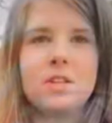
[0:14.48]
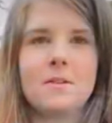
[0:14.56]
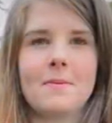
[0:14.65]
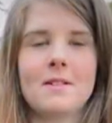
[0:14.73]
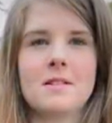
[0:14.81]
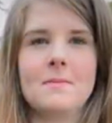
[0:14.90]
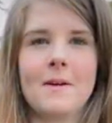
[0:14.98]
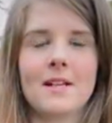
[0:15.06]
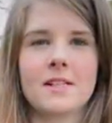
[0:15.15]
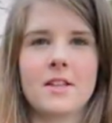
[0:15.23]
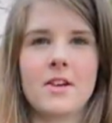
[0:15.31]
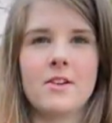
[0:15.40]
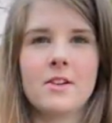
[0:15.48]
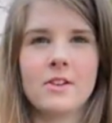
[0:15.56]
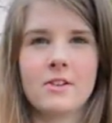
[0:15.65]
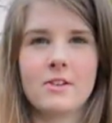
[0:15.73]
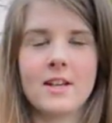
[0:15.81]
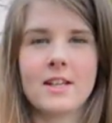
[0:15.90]
junior mountain bikes though,
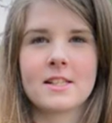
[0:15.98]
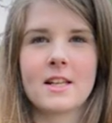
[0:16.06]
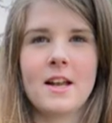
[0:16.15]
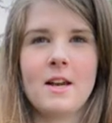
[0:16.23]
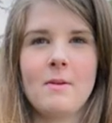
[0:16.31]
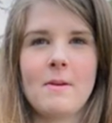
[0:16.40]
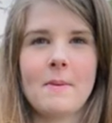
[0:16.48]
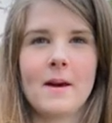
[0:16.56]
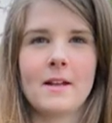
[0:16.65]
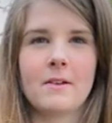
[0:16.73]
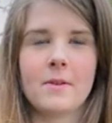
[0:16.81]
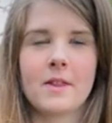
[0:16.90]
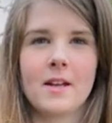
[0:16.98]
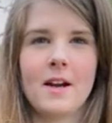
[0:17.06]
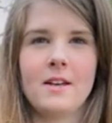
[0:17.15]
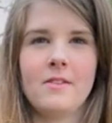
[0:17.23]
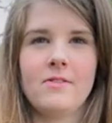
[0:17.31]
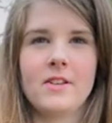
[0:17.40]
the Creig is a lightweight bike with the
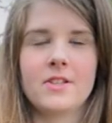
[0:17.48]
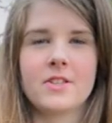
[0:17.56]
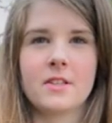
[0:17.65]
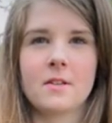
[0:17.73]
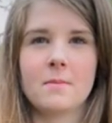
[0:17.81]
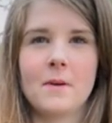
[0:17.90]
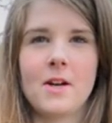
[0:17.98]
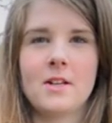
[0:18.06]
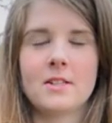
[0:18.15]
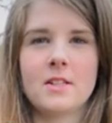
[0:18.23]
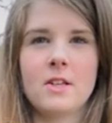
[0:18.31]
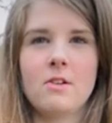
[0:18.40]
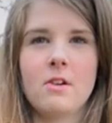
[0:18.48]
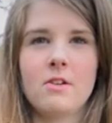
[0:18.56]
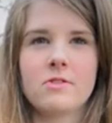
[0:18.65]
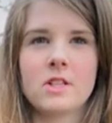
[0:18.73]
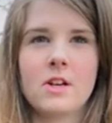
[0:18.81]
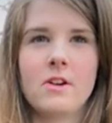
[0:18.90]
kind of features and components that you often